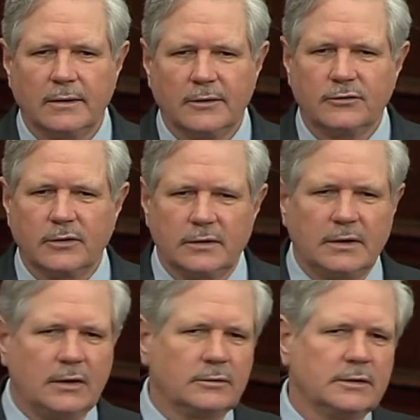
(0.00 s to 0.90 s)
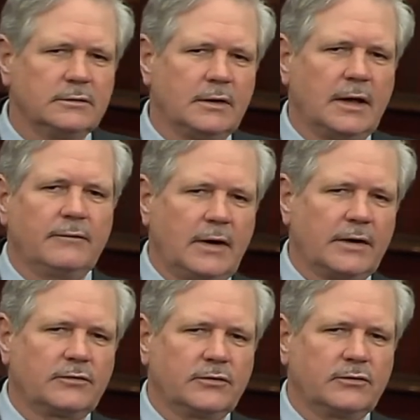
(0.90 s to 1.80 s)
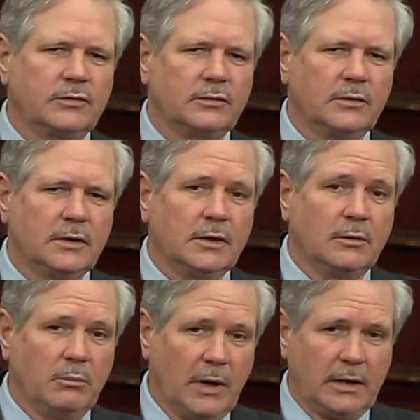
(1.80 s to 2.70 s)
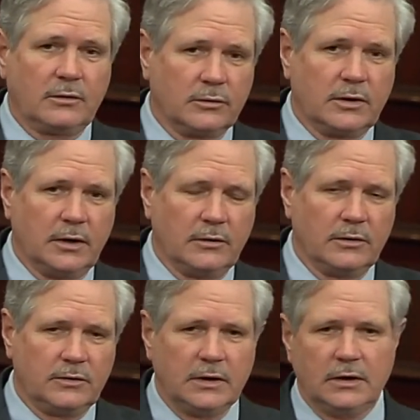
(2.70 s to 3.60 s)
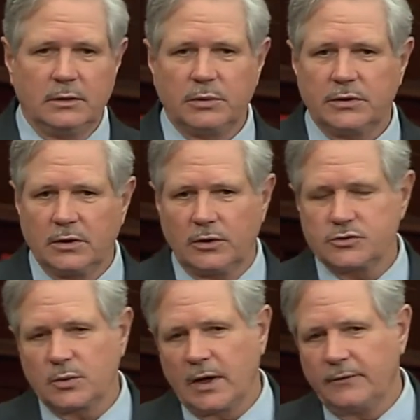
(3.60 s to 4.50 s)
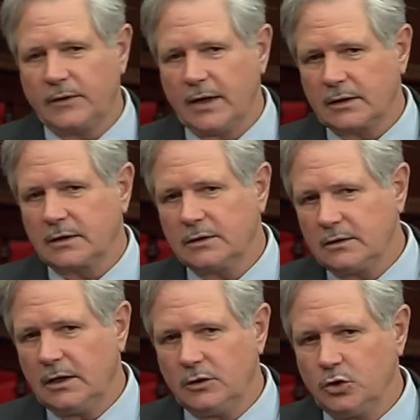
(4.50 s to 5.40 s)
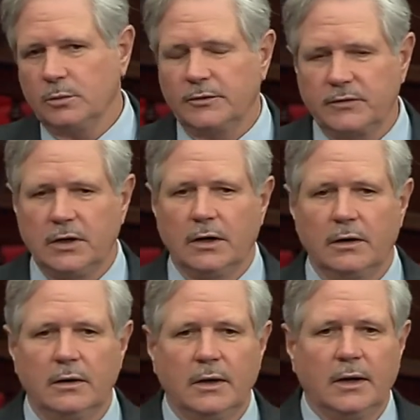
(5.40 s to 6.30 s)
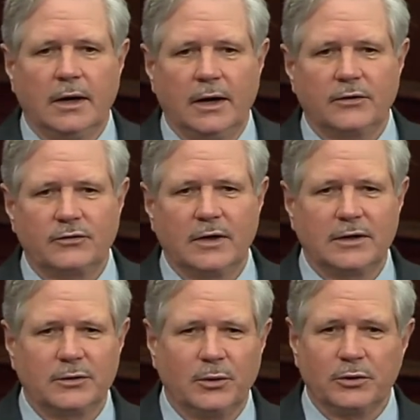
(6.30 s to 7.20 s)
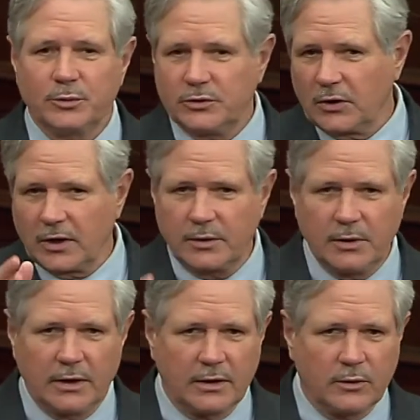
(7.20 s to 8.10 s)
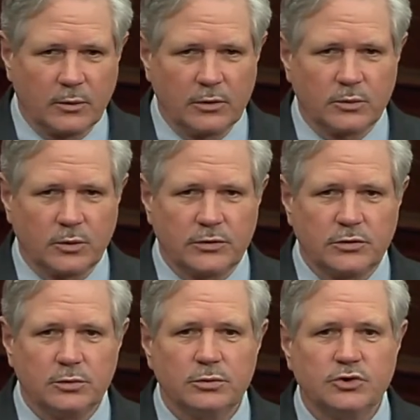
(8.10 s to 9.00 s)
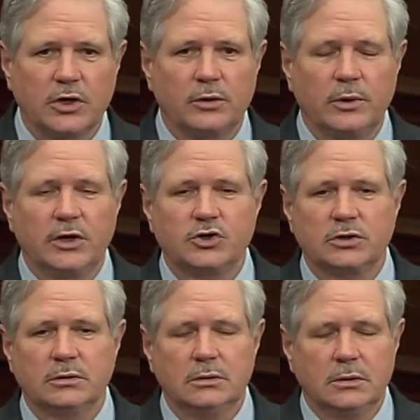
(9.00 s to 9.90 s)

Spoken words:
so that not only do they have access to medical care that they need, but they also have that continuum of care as they get older. We talk about our World War II generation,